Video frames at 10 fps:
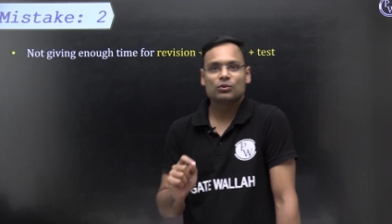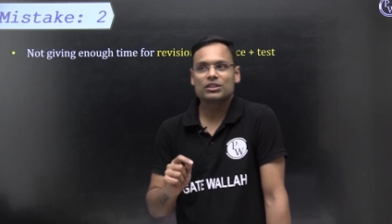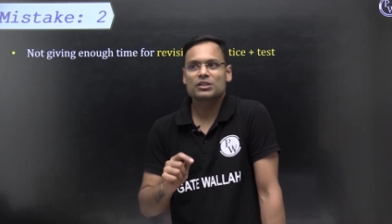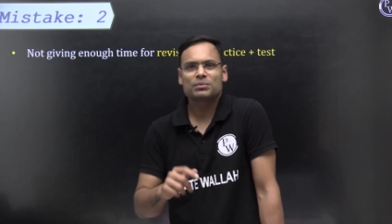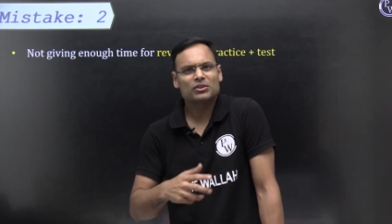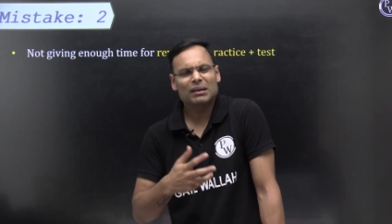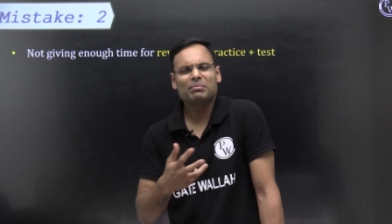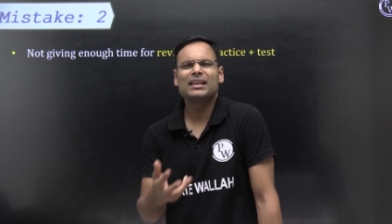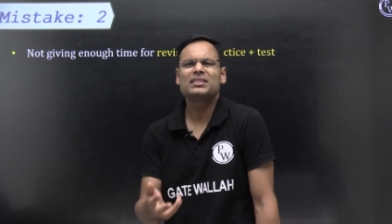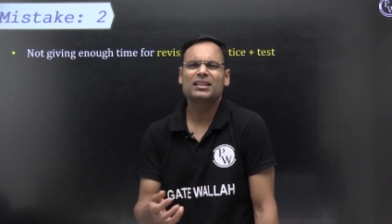good just because
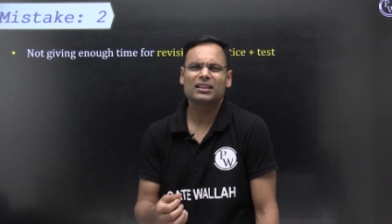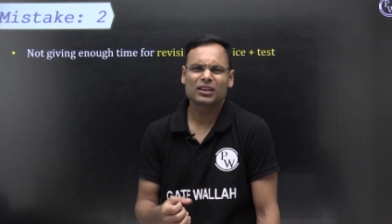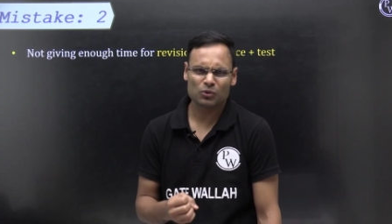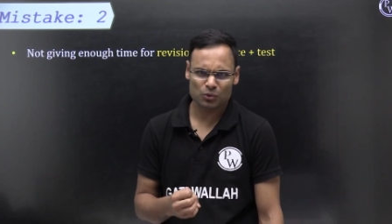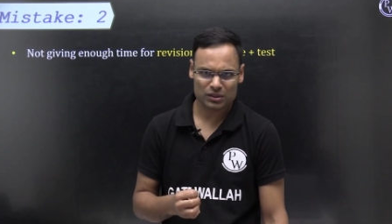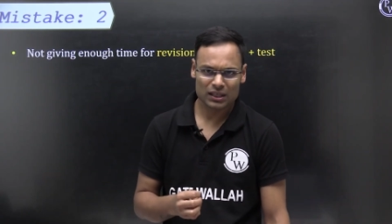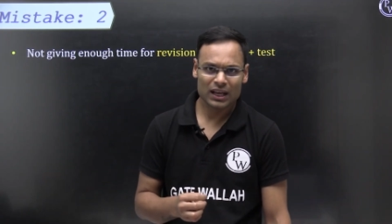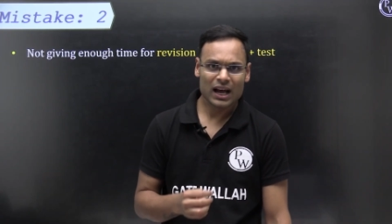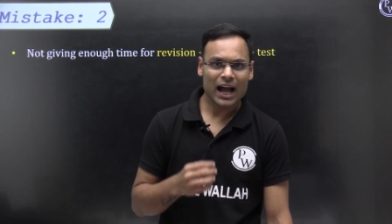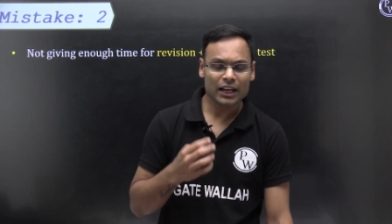I'm teaching the course.
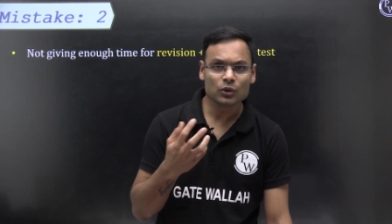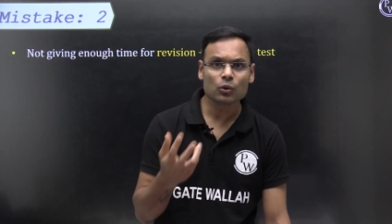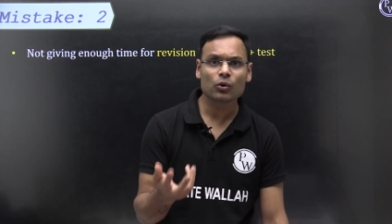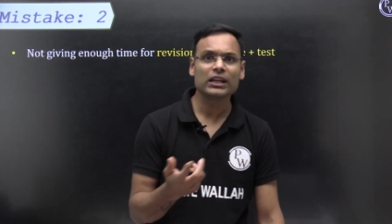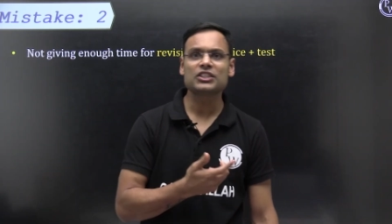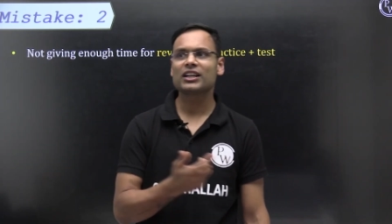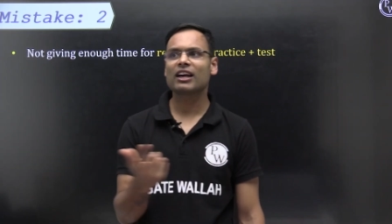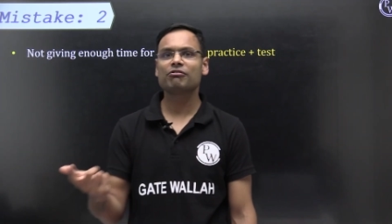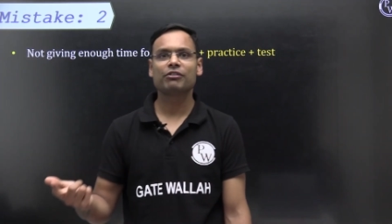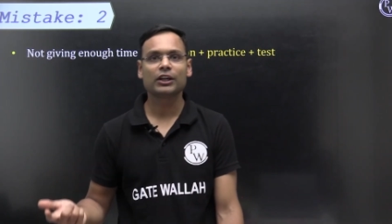I know each and
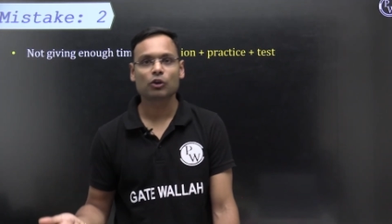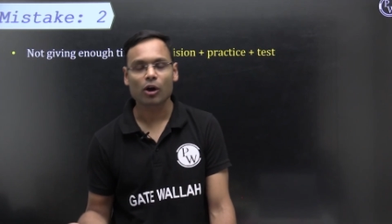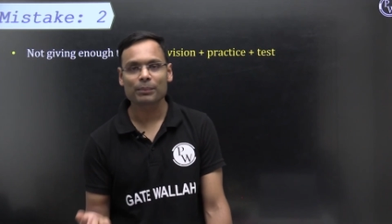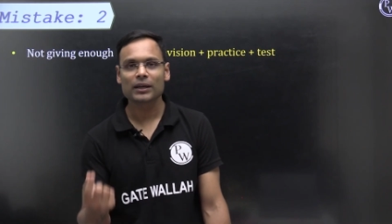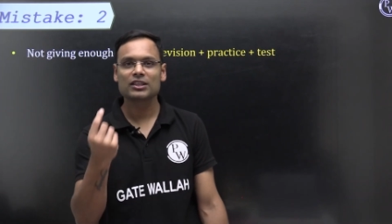every topic,